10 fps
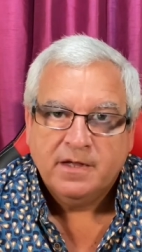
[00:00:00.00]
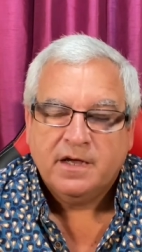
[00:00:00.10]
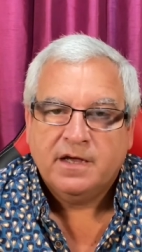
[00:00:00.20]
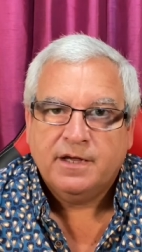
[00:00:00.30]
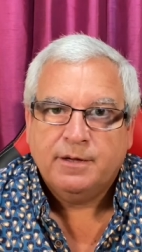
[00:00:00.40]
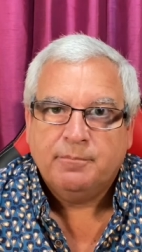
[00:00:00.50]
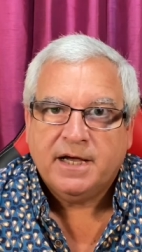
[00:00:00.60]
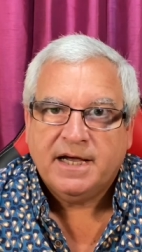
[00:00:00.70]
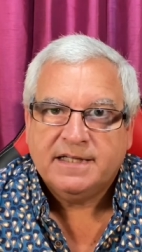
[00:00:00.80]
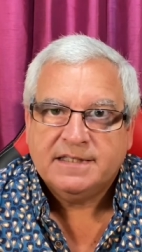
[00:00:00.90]

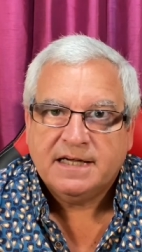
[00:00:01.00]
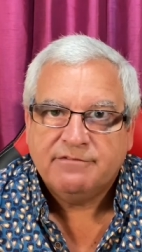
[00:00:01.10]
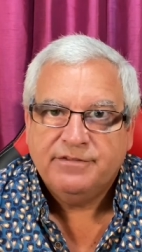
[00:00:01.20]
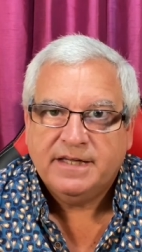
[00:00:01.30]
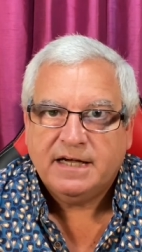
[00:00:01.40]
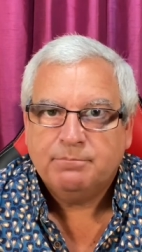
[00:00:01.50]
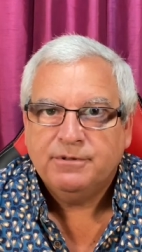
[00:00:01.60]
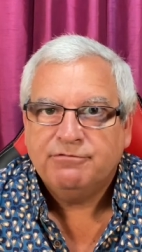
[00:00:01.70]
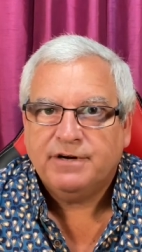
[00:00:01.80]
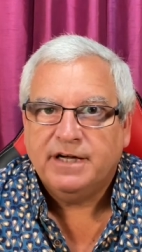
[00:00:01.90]
and have the
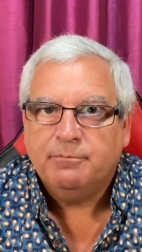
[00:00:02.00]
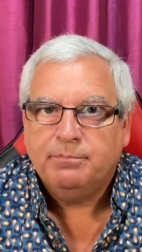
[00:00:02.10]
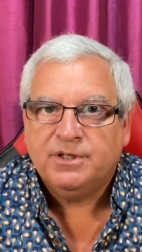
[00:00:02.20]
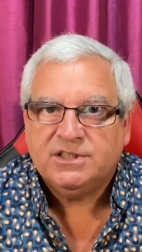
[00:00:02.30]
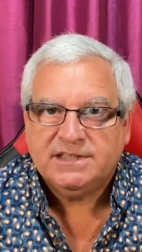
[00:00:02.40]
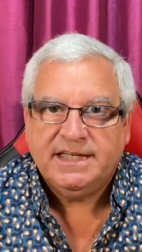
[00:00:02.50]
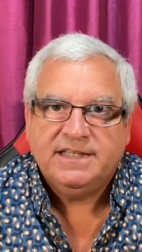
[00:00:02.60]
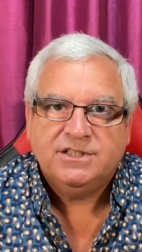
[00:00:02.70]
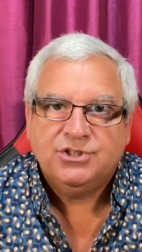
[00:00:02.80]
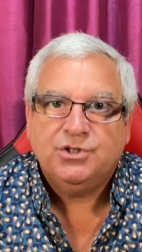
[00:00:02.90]
amplifier built
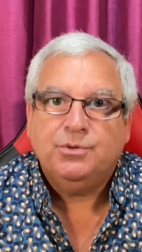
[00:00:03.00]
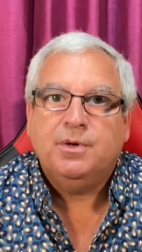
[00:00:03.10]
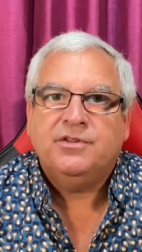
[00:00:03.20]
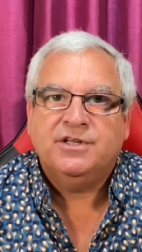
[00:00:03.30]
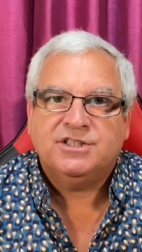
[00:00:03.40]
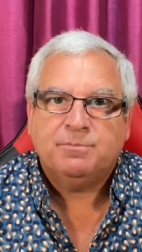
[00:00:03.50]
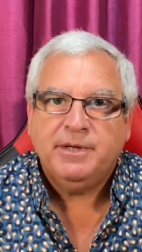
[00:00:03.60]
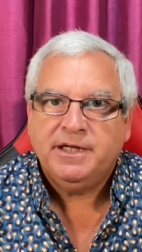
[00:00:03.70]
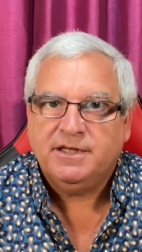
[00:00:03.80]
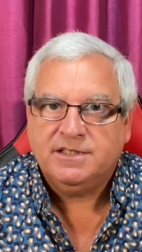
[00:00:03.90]
into the
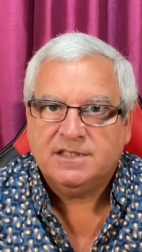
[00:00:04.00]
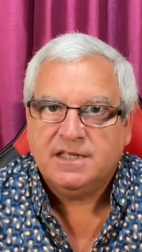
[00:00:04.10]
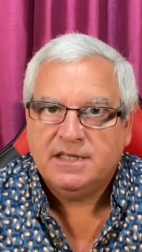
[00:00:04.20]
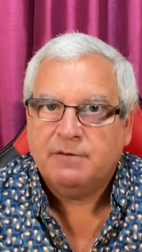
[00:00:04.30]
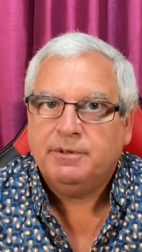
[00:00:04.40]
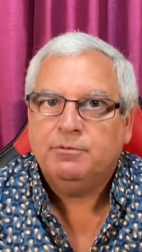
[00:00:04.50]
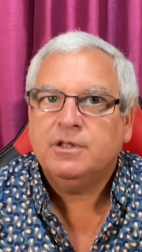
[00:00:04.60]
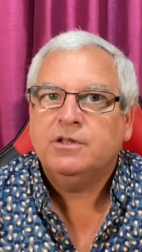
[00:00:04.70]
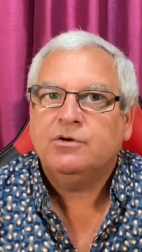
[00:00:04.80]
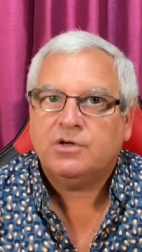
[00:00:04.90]
speakers. Now, we will
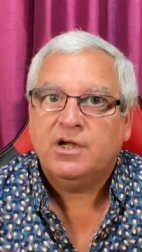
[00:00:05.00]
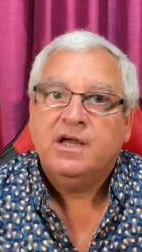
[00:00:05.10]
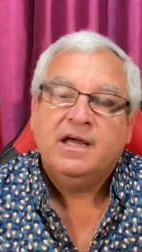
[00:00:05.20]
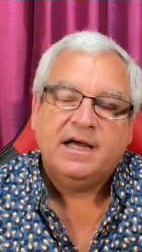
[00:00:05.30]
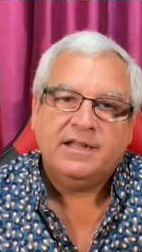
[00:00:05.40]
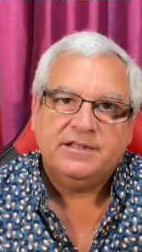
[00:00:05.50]
look at